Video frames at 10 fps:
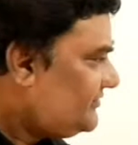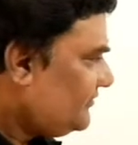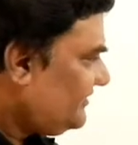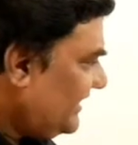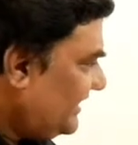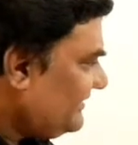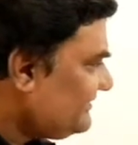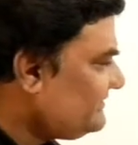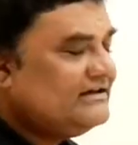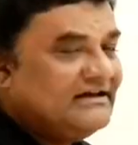So that
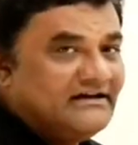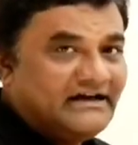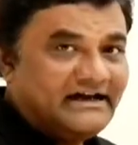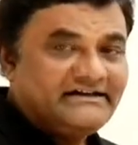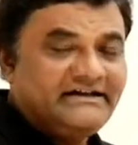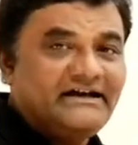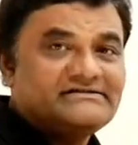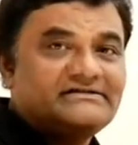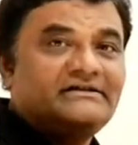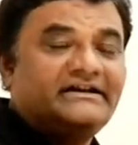is acting
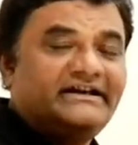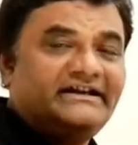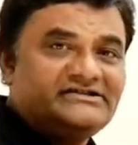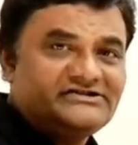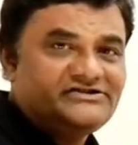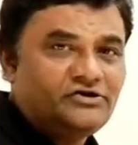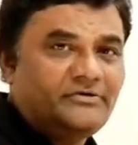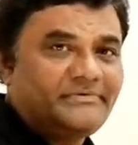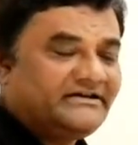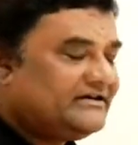as a insertion
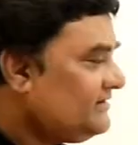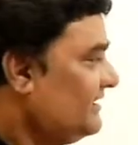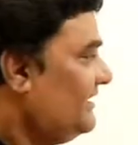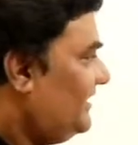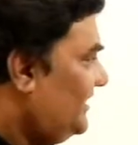operator.